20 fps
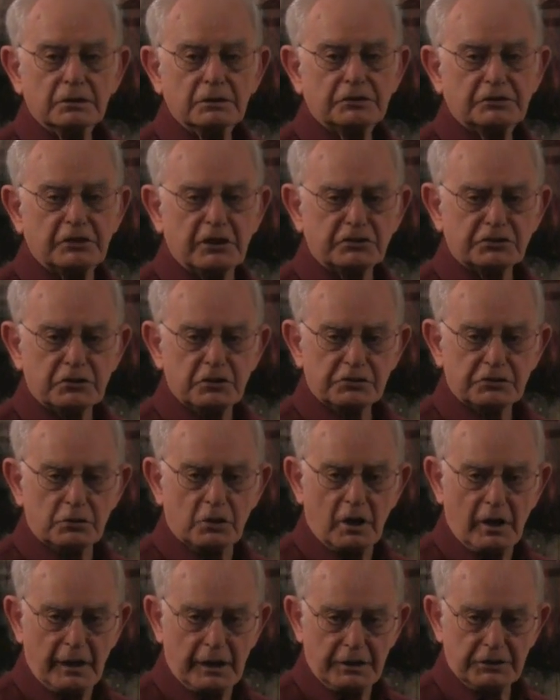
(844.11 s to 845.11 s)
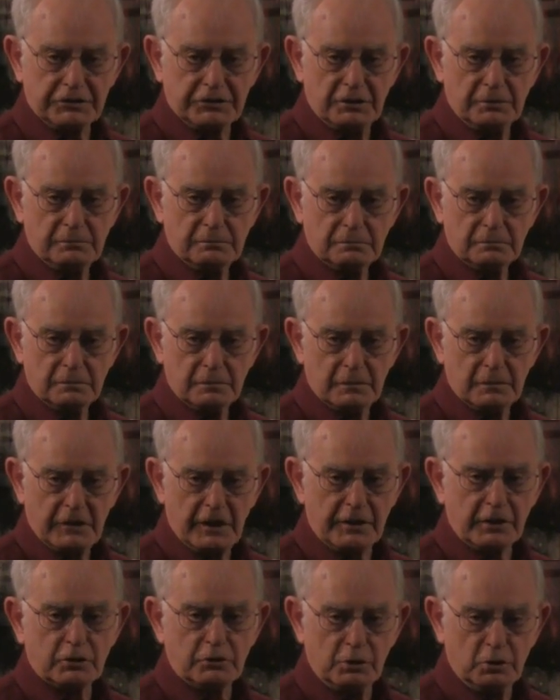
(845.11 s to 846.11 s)
6 destroyers,
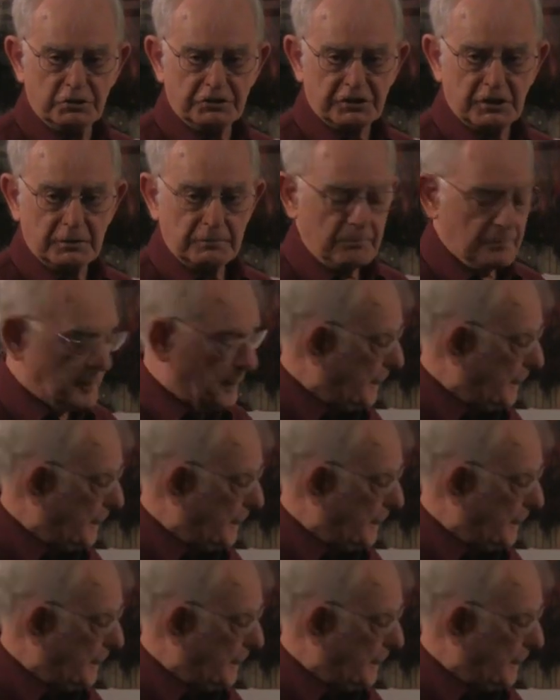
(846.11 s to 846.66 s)
and a cruiser,